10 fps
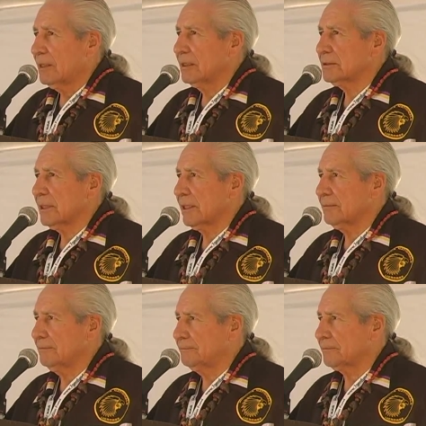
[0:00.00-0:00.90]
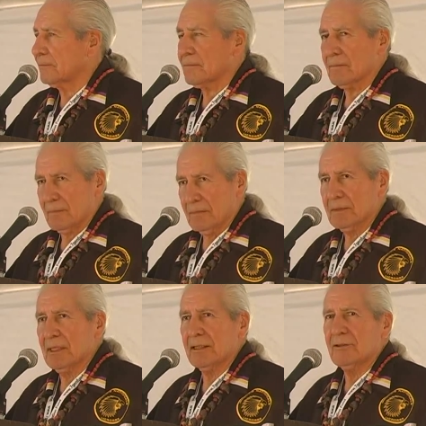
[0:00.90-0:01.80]
I'll say
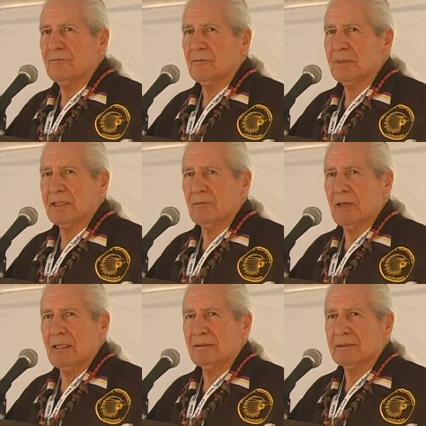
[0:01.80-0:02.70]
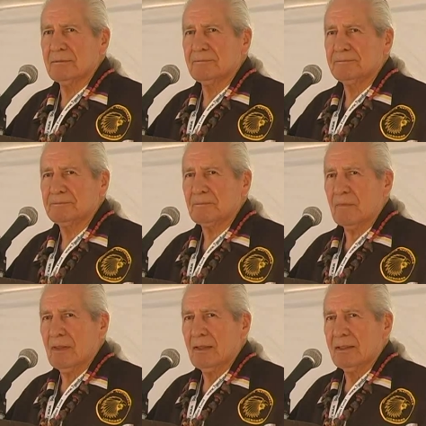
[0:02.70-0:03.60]
thank you for being well.
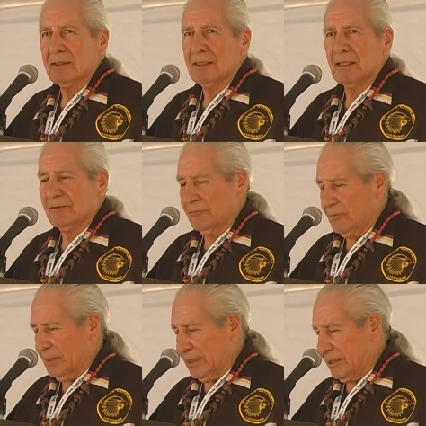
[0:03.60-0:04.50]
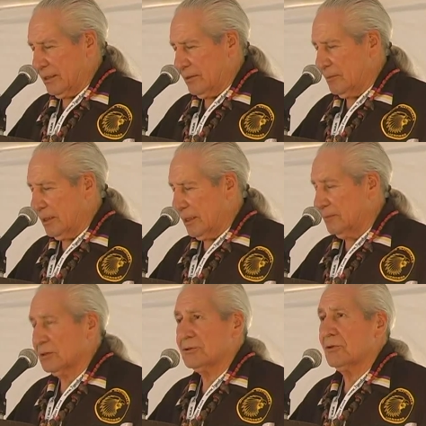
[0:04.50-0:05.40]
Thank you for being here. My
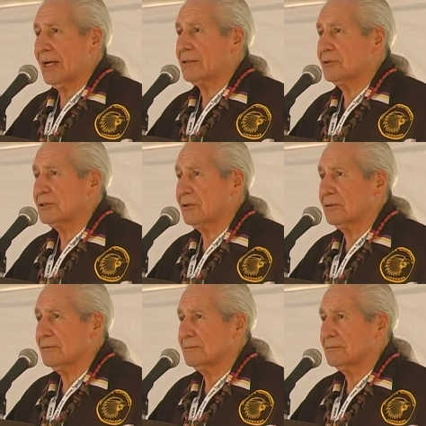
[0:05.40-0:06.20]
name is Joa Gwiso.